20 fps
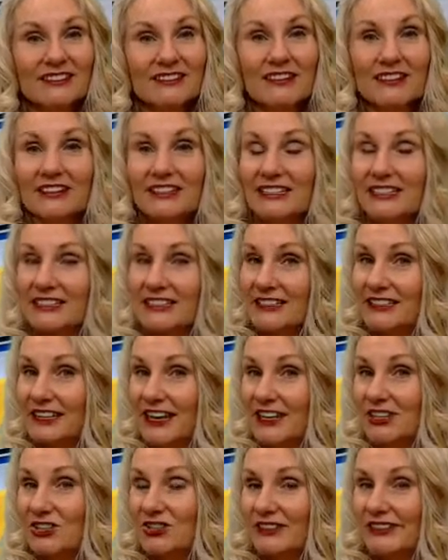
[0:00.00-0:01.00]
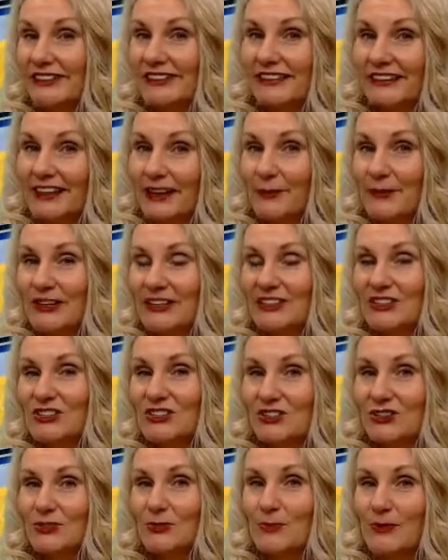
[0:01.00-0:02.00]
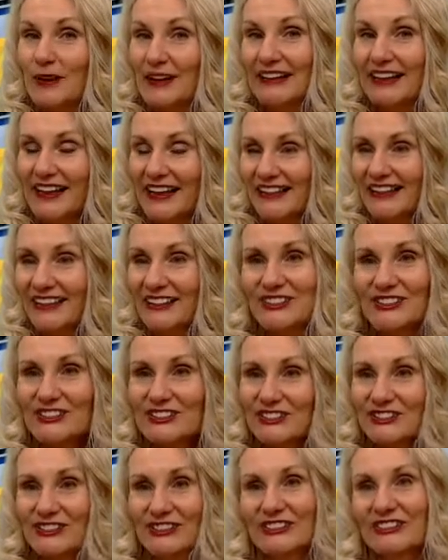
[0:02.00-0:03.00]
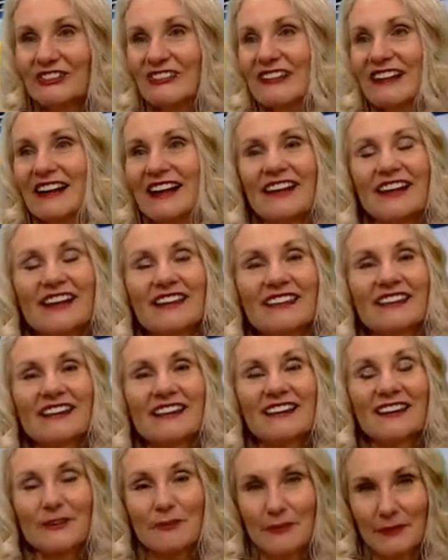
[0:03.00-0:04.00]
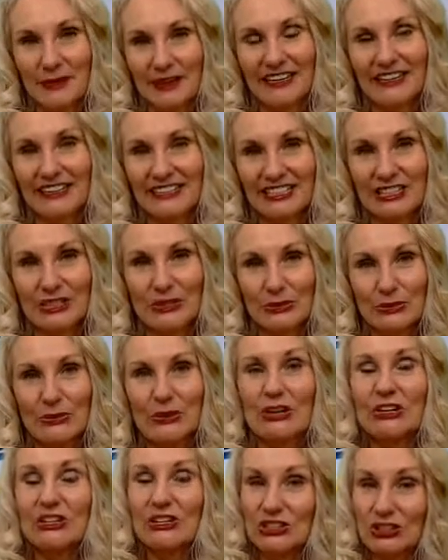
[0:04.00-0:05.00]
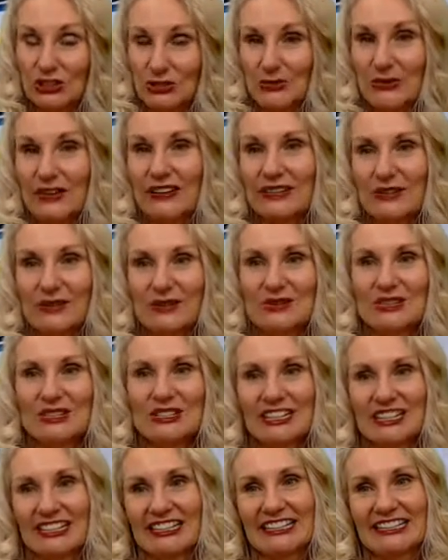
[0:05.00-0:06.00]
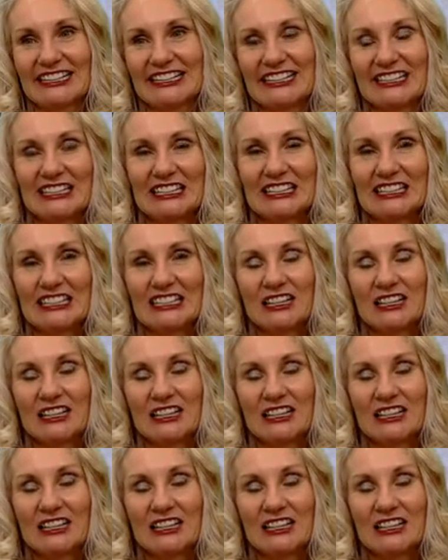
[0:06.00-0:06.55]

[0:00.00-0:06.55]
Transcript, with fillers: scheduling them into my calendar, and then committing to doing those things.